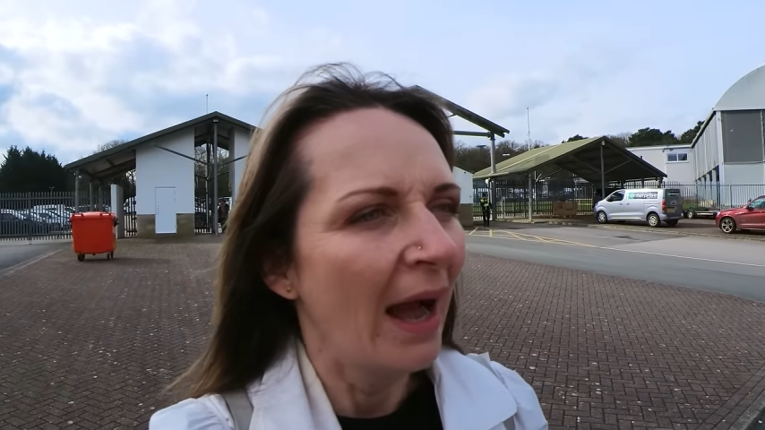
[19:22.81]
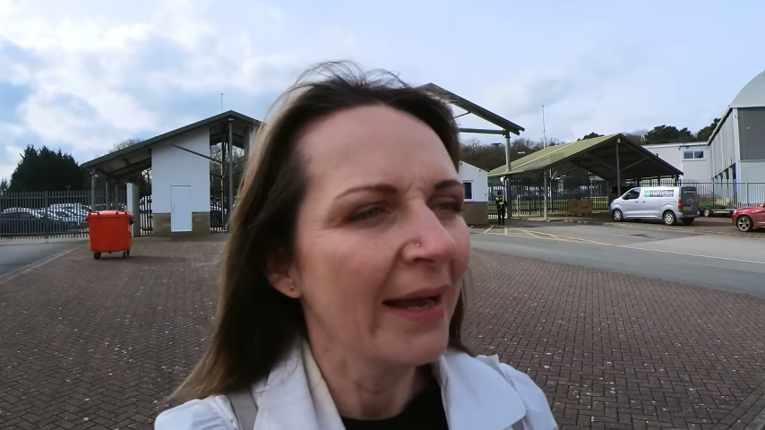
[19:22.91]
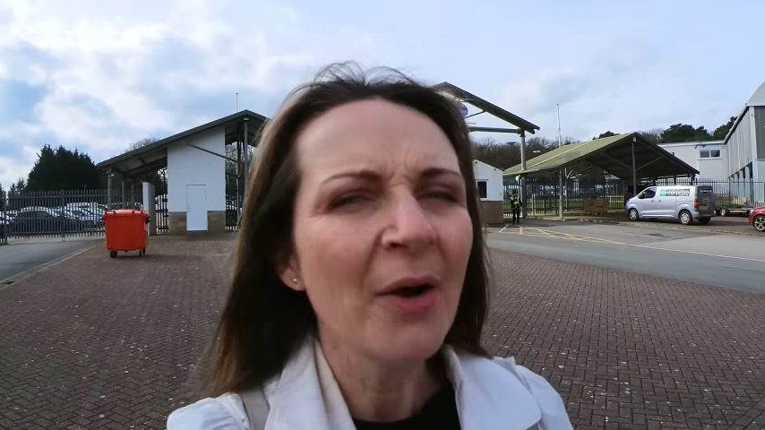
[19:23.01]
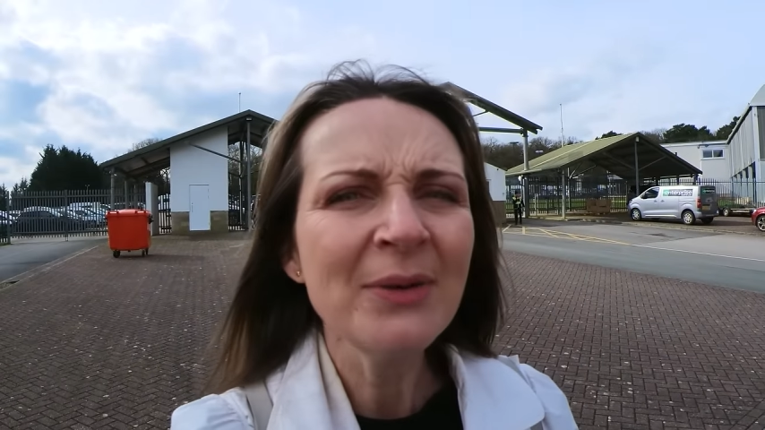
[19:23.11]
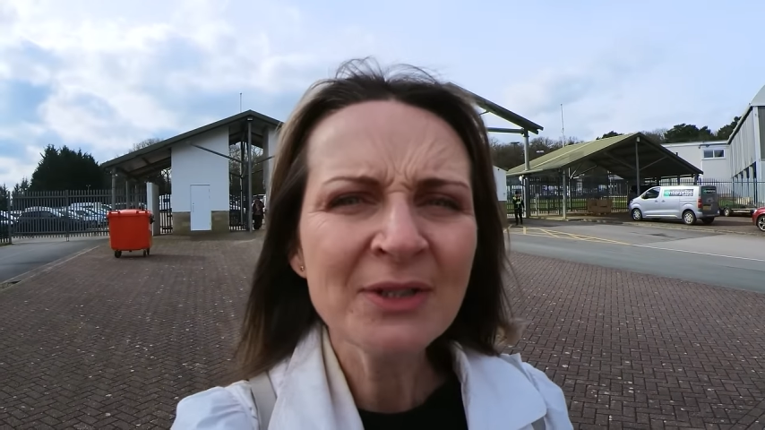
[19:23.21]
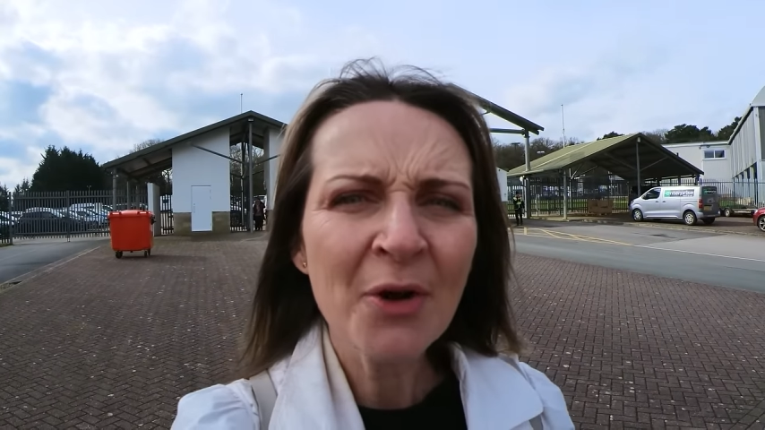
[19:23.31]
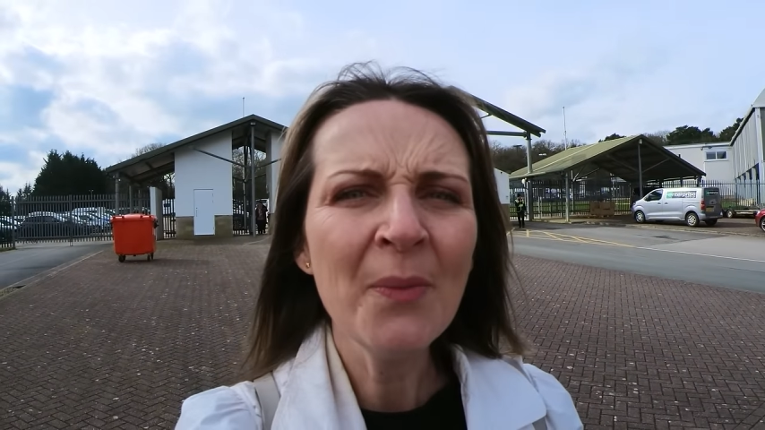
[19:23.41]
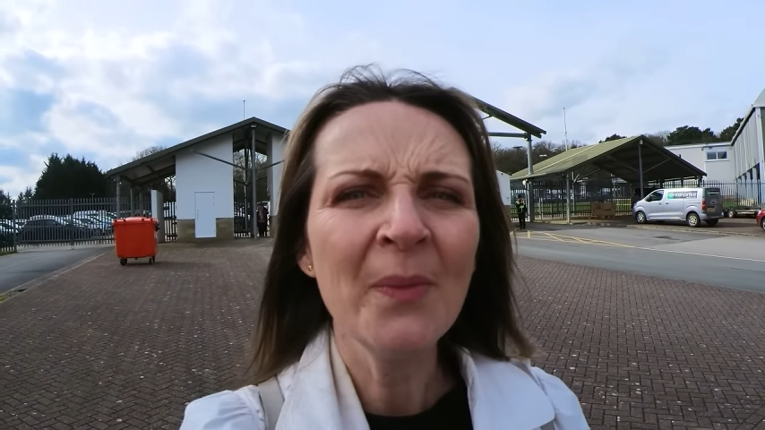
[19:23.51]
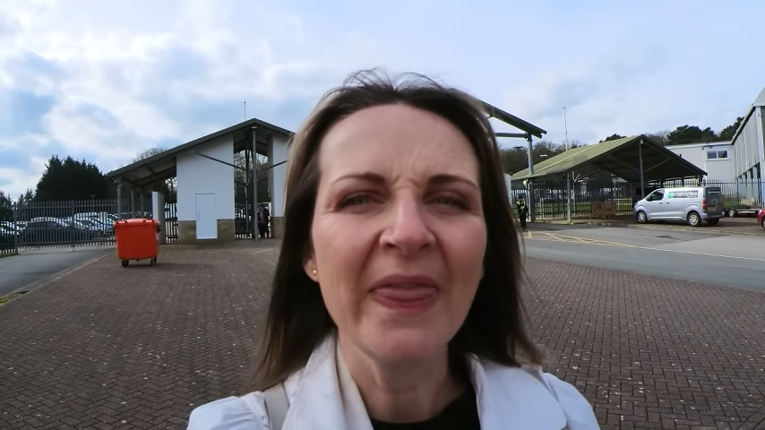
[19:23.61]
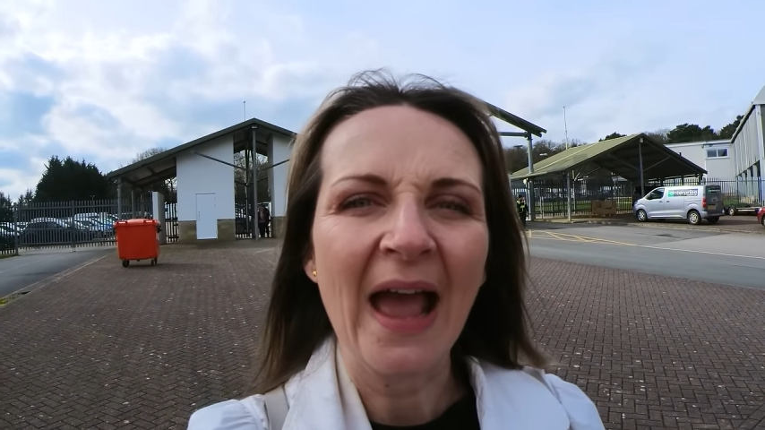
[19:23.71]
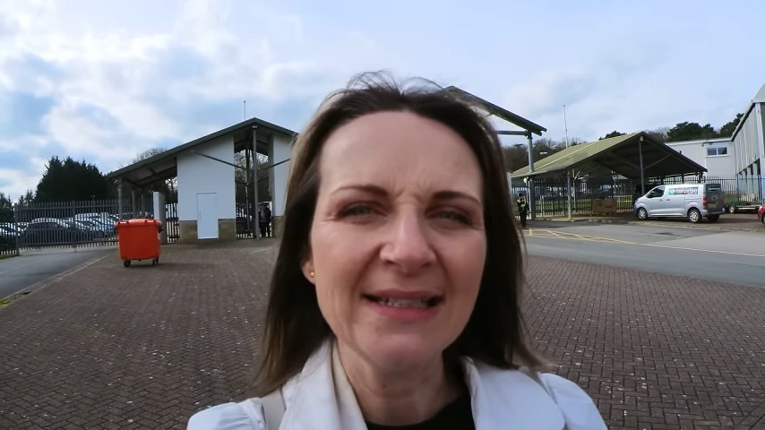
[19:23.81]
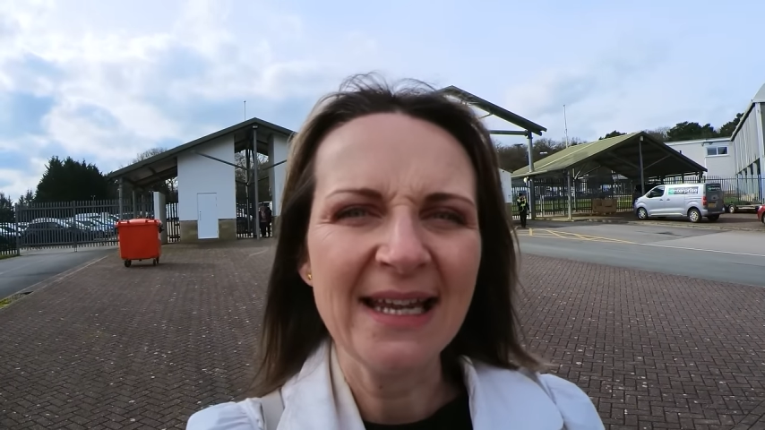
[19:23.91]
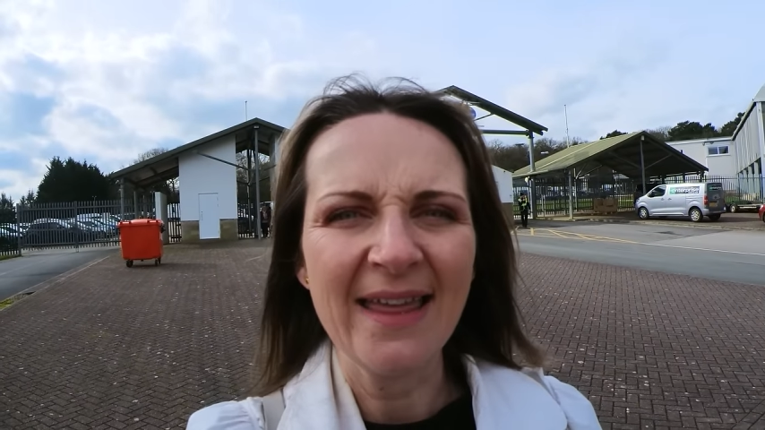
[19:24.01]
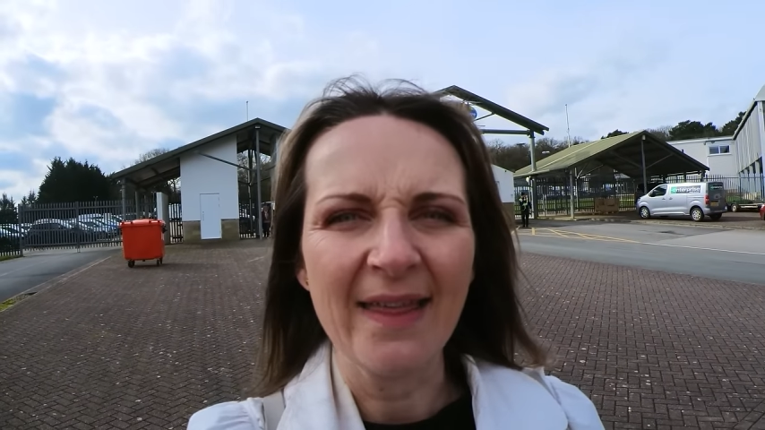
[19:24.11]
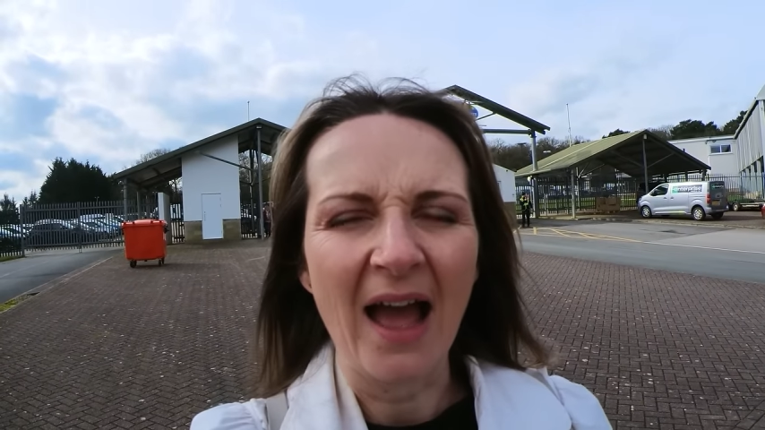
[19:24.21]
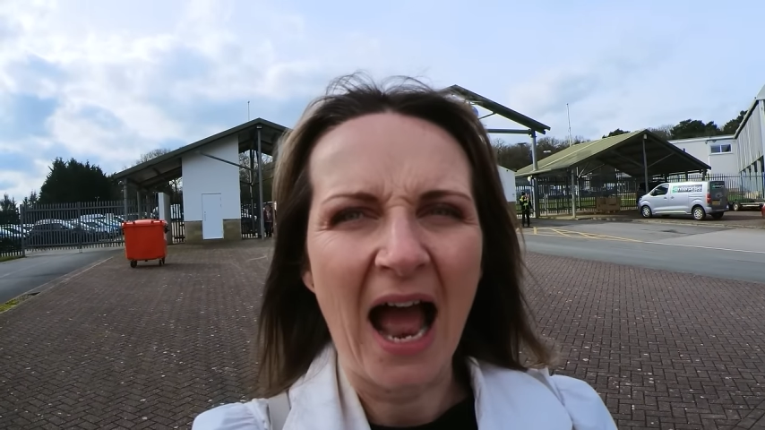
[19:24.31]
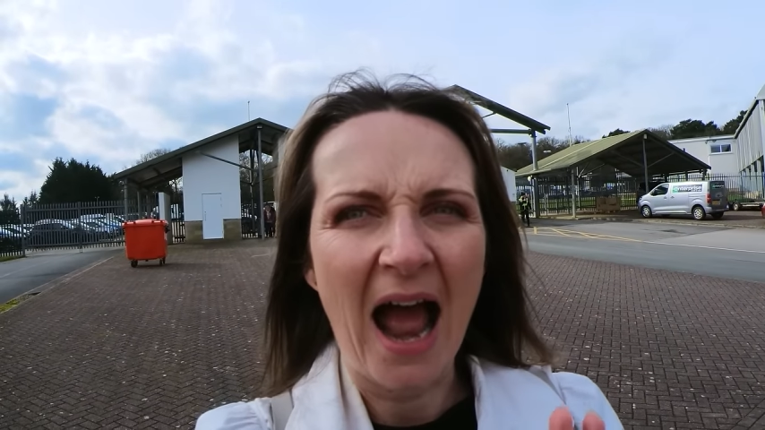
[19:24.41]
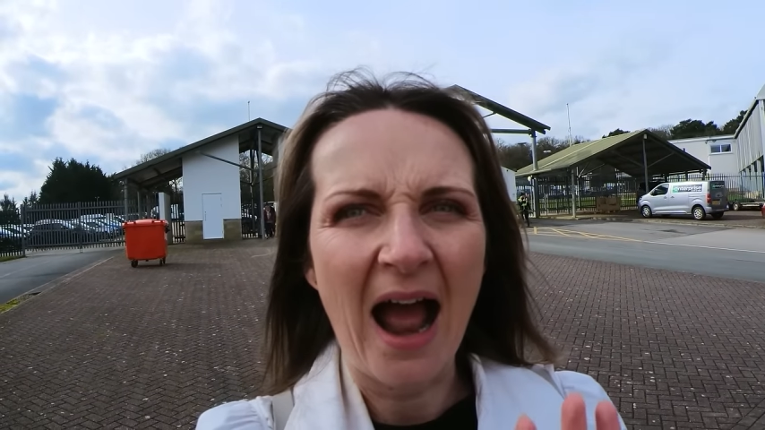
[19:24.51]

And I always come with the idea that